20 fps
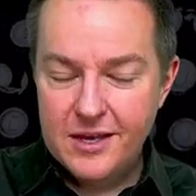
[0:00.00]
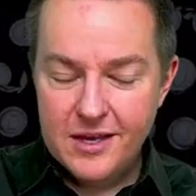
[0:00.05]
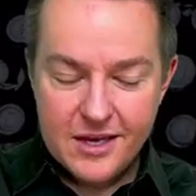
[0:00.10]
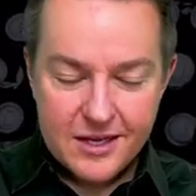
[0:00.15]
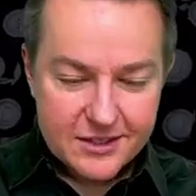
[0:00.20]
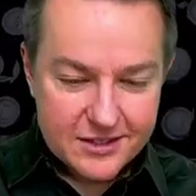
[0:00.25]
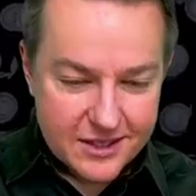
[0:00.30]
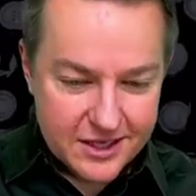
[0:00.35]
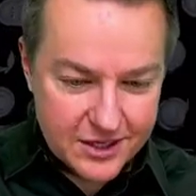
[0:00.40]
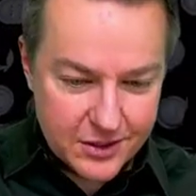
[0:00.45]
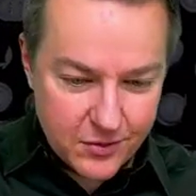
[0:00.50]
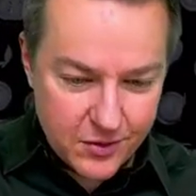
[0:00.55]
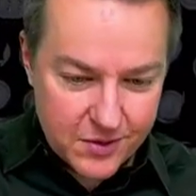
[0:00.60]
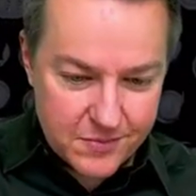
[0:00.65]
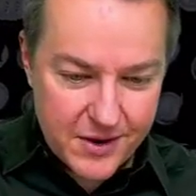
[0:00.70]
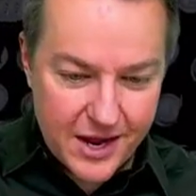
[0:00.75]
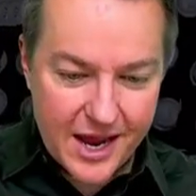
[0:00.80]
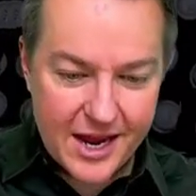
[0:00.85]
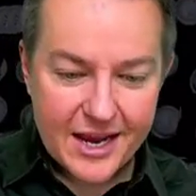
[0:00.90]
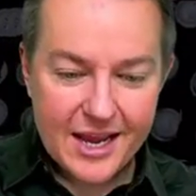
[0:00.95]
It's then going
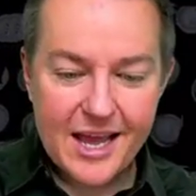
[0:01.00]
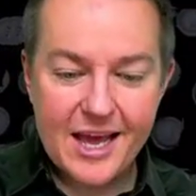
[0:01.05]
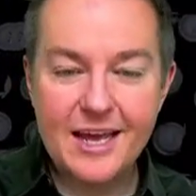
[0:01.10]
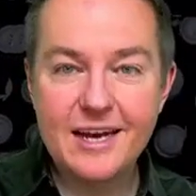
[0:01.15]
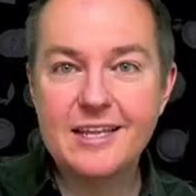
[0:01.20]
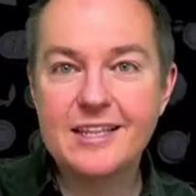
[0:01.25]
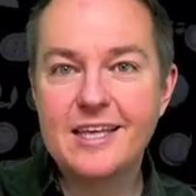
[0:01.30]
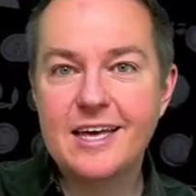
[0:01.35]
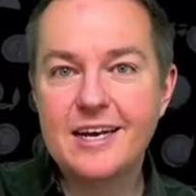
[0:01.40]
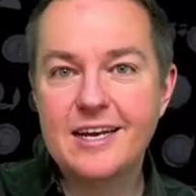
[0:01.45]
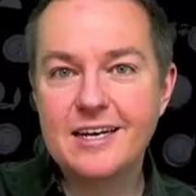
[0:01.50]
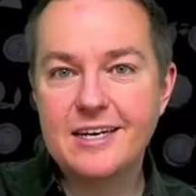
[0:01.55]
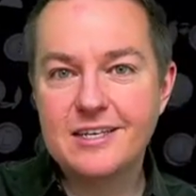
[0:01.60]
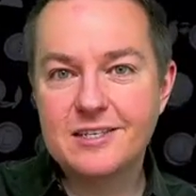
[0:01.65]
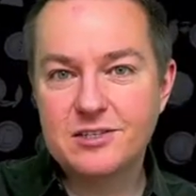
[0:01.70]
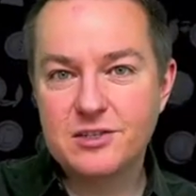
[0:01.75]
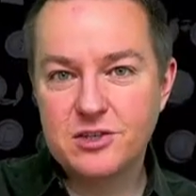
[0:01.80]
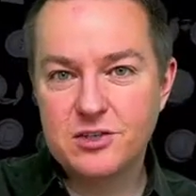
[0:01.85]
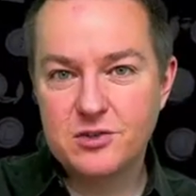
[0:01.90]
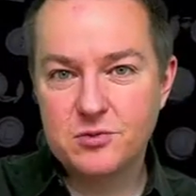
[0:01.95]
back, adding that in, and it
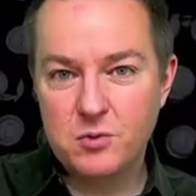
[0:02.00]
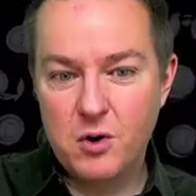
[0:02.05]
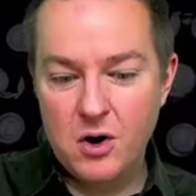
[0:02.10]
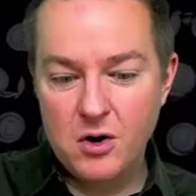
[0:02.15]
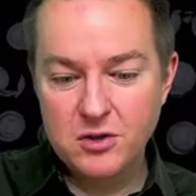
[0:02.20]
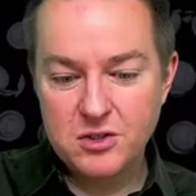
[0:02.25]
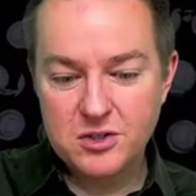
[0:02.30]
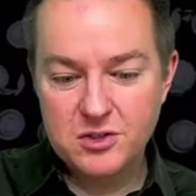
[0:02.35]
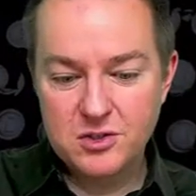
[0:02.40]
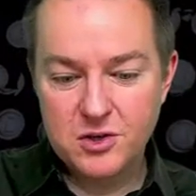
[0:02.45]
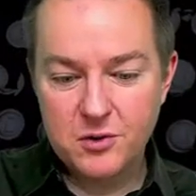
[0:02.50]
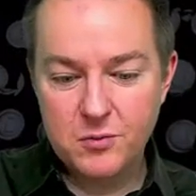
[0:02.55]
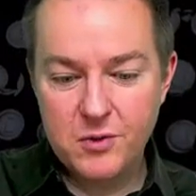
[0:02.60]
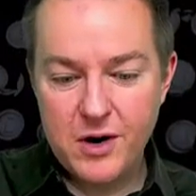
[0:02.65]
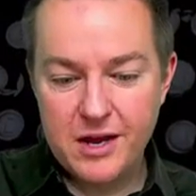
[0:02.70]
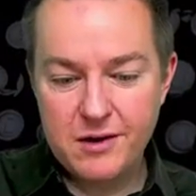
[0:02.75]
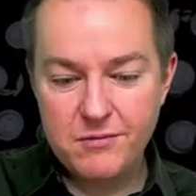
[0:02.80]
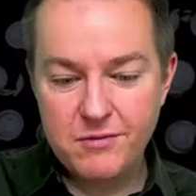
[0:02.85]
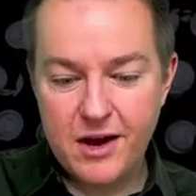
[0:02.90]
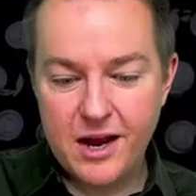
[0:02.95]
says roses are
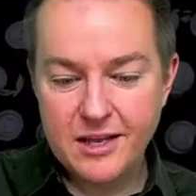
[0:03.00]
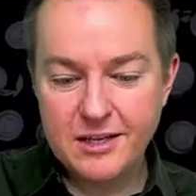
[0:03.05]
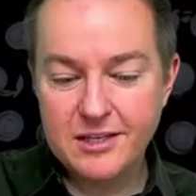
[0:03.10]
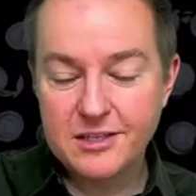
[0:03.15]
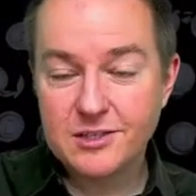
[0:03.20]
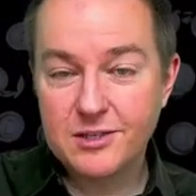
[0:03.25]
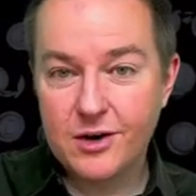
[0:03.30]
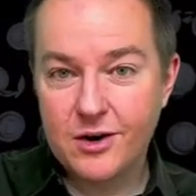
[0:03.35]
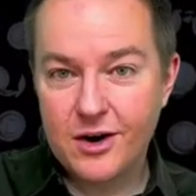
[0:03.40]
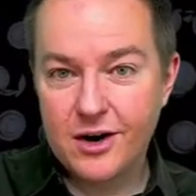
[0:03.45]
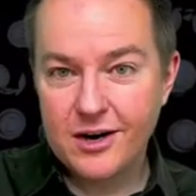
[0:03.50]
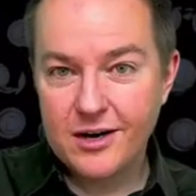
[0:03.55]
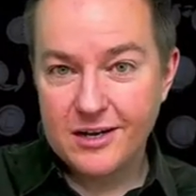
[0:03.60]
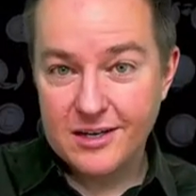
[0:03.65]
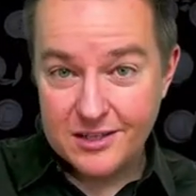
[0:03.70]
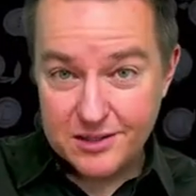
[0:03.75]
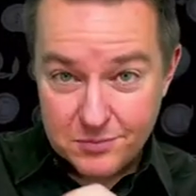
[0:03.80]
red, violets are, and it's